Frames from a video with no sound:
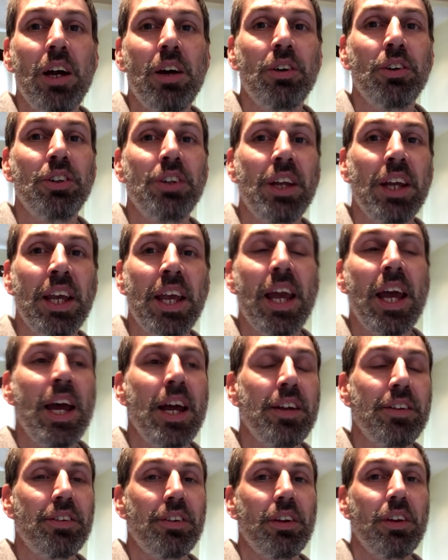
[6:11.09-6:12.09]
I'm going to
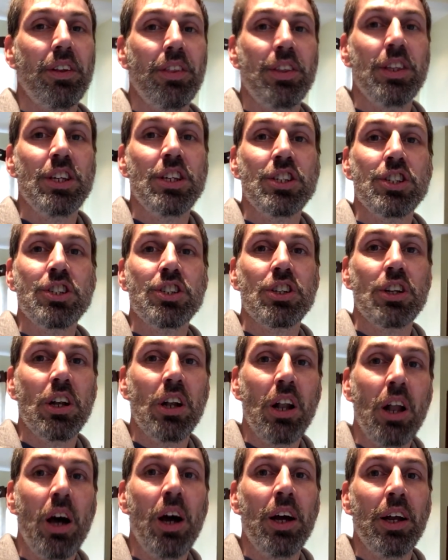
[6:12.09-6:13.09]
get this
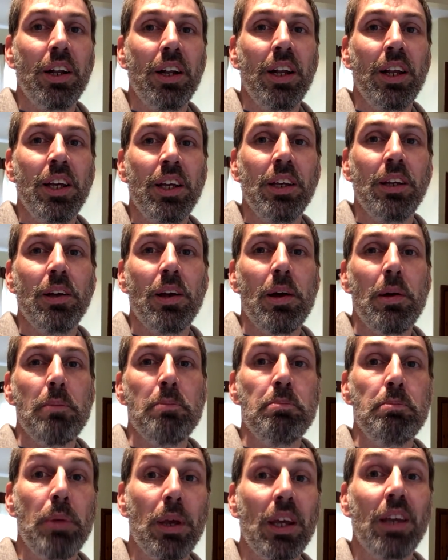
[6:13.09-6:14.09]
slightly
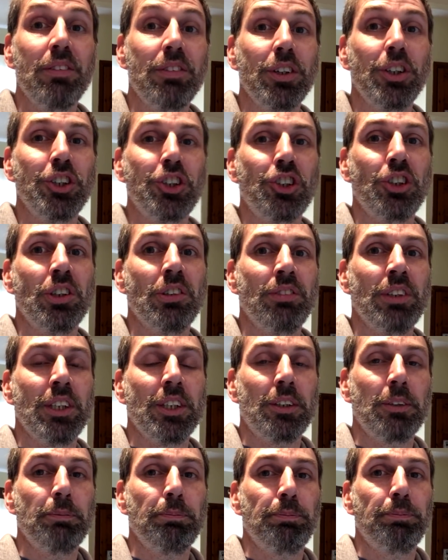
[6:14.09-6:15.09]
bigger version of
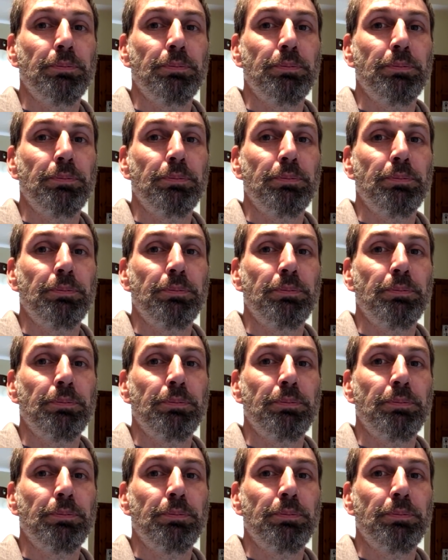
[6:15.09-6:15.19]
it.